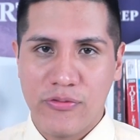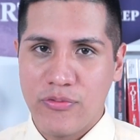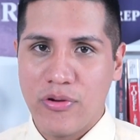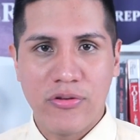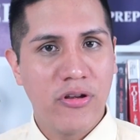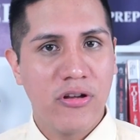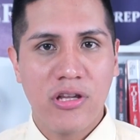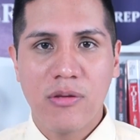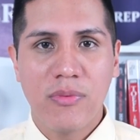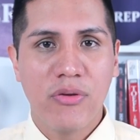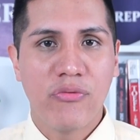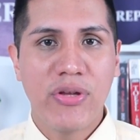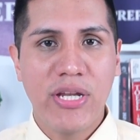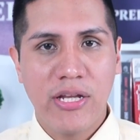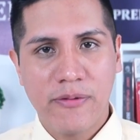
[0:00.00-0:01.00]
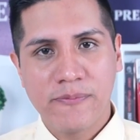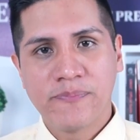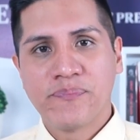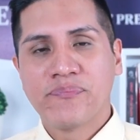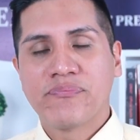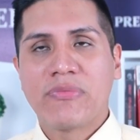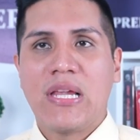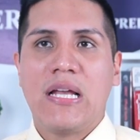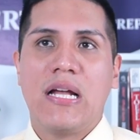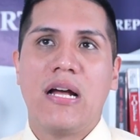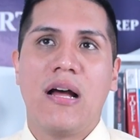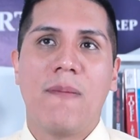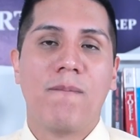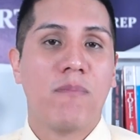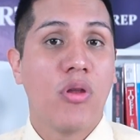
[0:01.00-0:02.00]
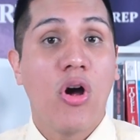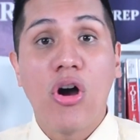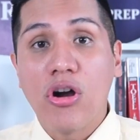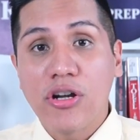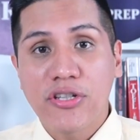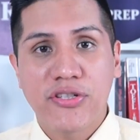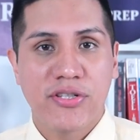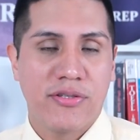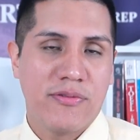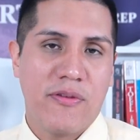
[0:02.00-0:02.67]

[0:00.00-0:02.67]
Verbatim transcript: You're not going to be reading uh, blogs,